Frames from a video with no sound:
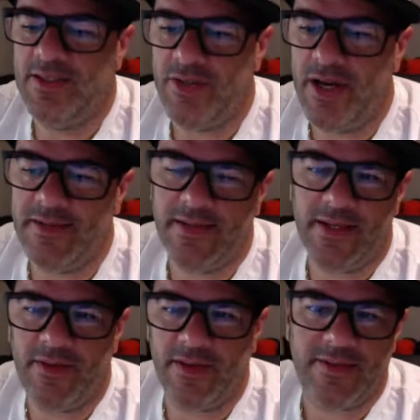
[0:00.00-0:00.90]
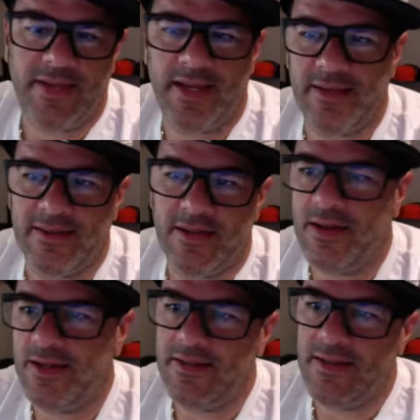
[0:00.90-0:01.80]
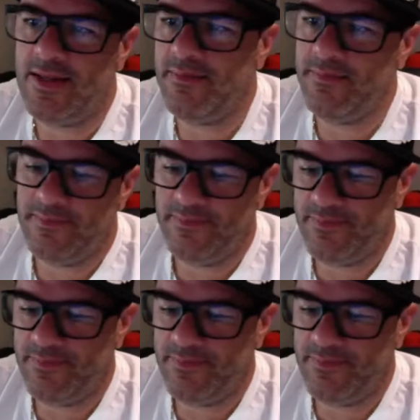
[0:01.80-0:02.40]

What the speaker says: Try not to give other psychics a hard time.